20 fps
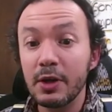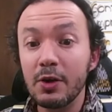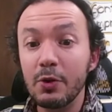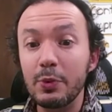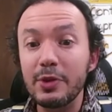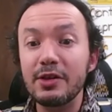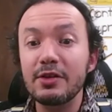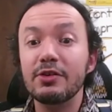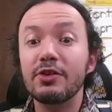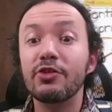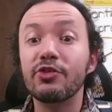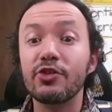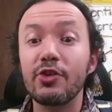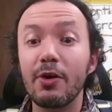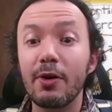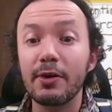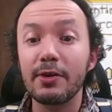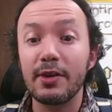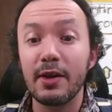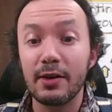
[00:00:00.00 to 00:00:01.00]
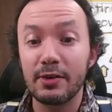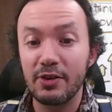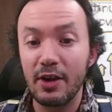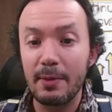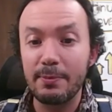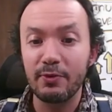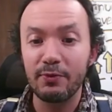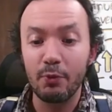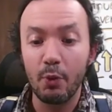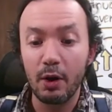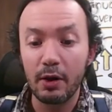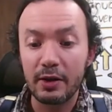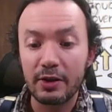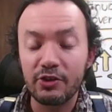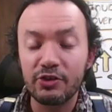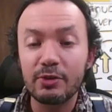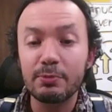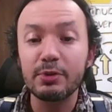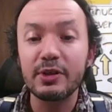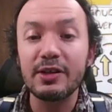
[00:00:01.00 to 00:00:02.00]
We can discard that type of work and
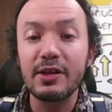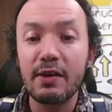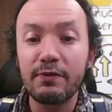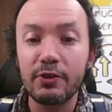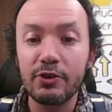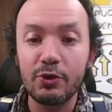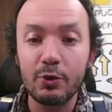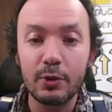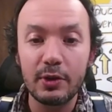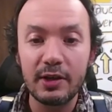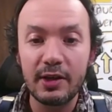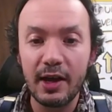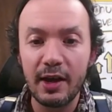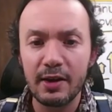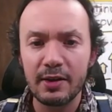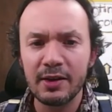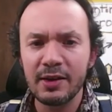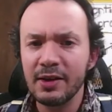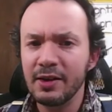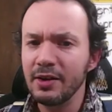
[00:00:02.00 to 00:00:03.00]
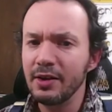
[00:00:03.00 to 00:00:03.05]
simply never do it again.